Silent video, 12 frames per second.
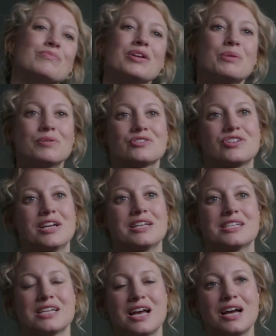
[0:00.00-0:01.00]
When the
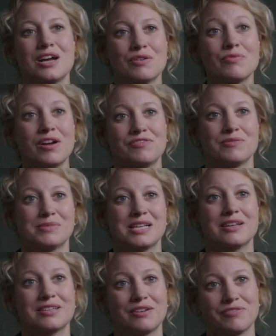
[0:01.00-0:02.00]
portrait uh, arrived from
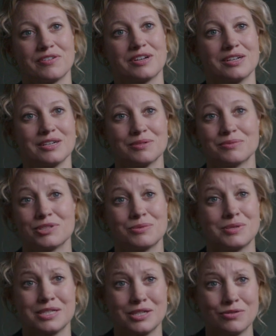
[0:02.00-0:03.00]
South Africa, which
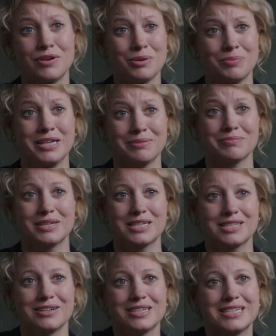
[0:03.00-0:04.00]
was an incredibly
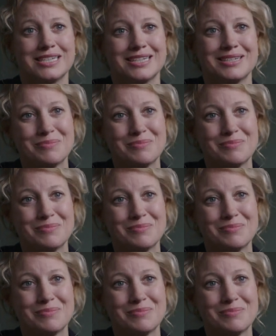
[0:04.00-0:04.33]
exciting